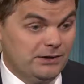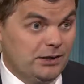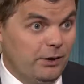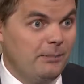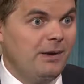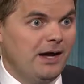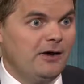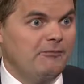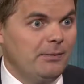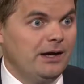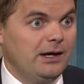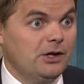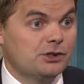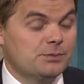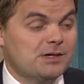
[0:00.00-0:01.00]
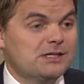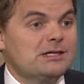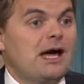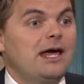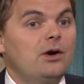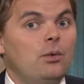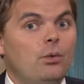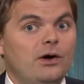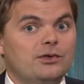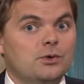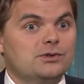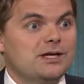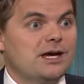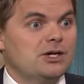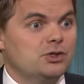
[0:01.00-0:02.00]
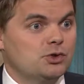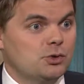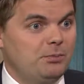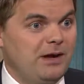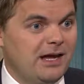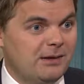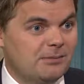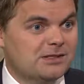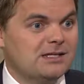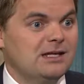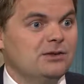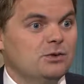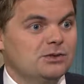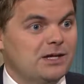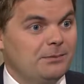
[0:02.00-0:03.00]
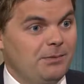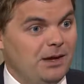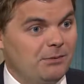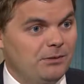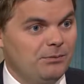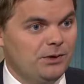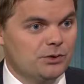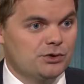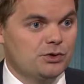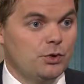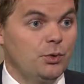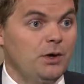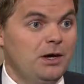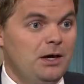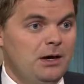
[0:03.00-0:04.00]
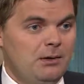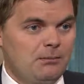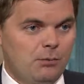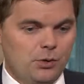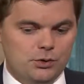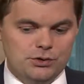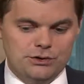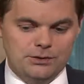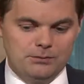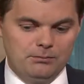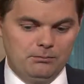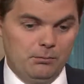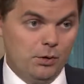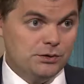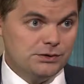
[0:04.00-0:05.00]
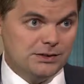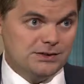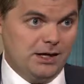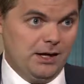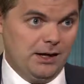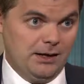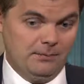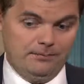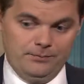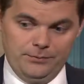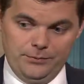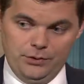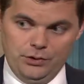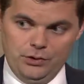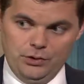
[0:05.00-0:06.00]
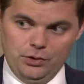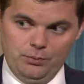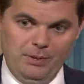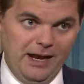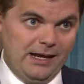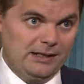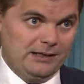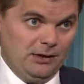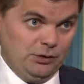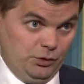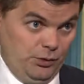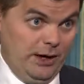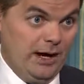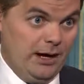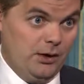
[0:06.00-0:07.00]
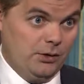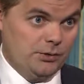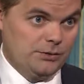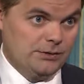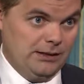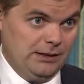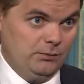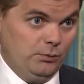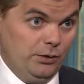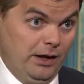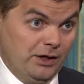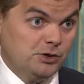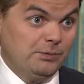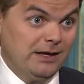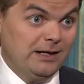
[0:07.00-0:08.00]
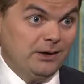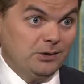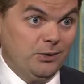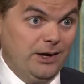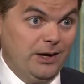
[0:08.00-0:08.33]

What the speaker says: until I pay off my house because I don't want those extra payments in those payment bills. So most of the time, you're paying down your house, and as you pay down your